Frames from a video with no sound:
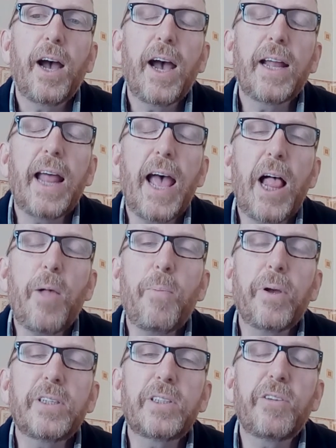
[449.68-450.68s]
and help
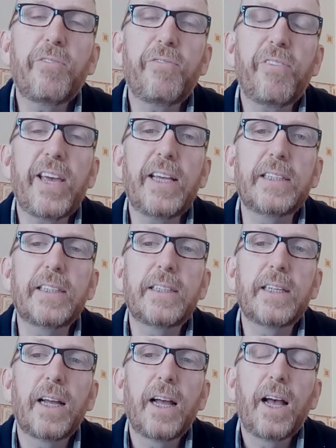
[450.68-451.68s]
us to feast
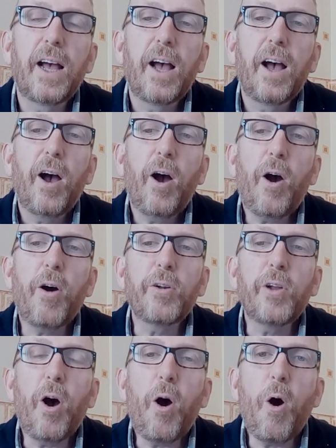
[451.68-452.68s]

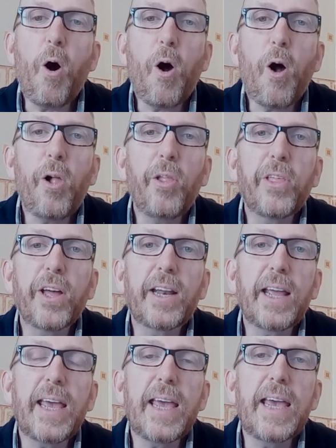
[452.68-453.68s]
on all that
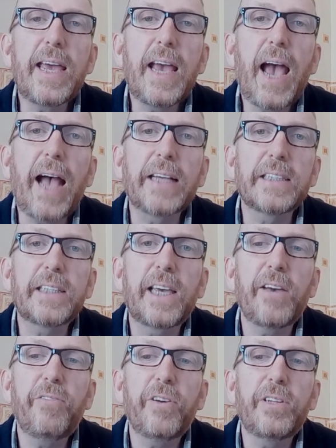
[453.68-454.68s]
he has
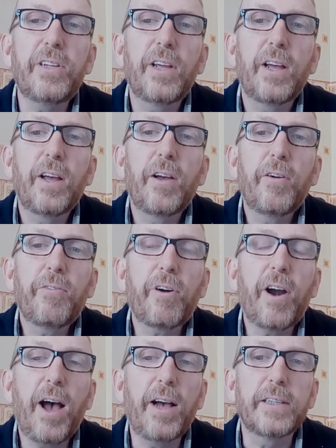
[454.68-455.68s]
given
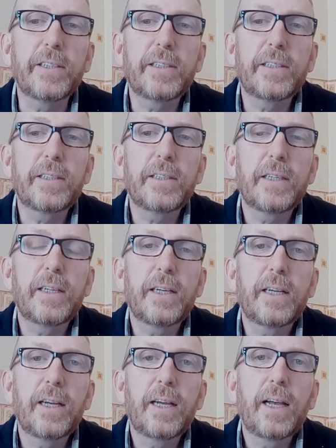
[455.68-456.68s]
for us?
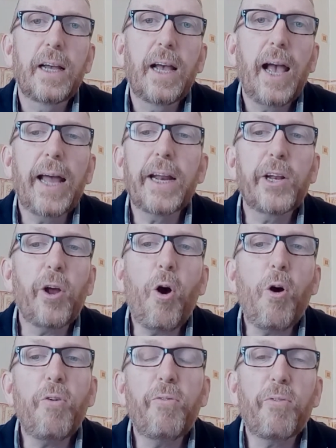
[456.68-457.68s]
And it
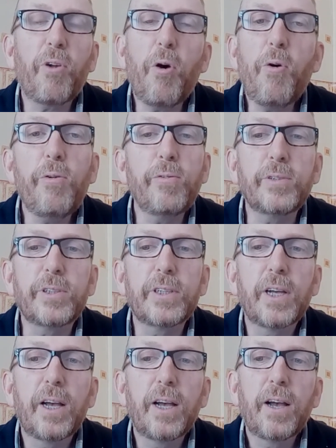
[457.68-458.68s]
all flows
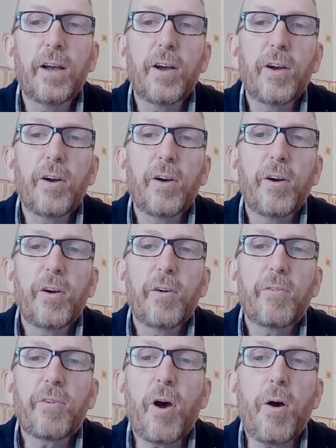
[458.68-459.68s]

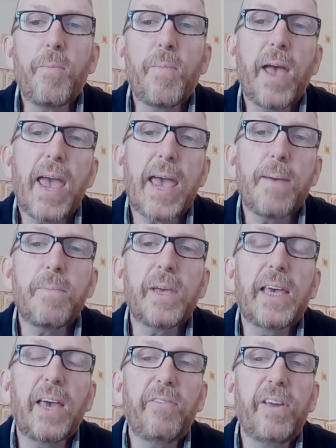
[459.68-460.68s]
from him
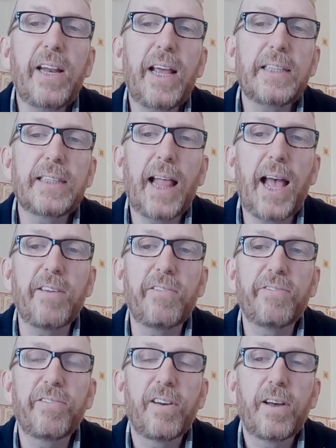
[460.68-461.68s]
giving his
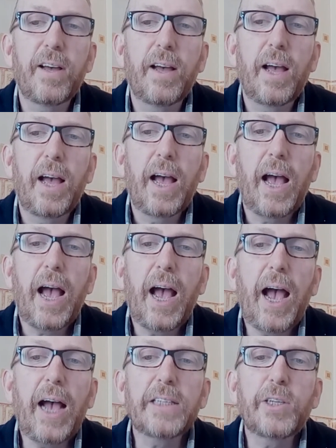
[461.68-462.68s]
life
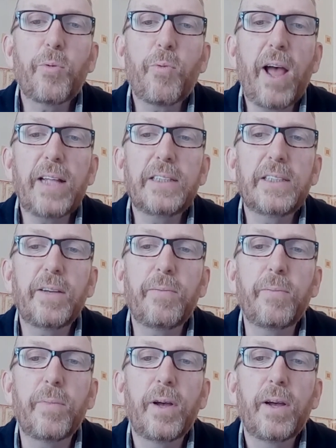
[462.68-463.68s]
as a
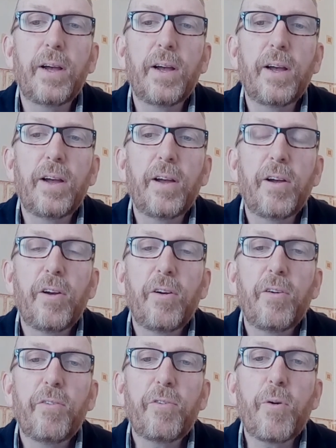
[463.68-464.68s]
ransom
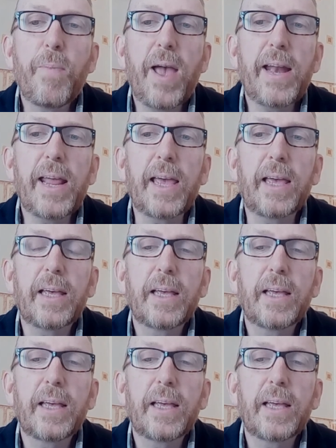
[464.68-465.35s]
for many.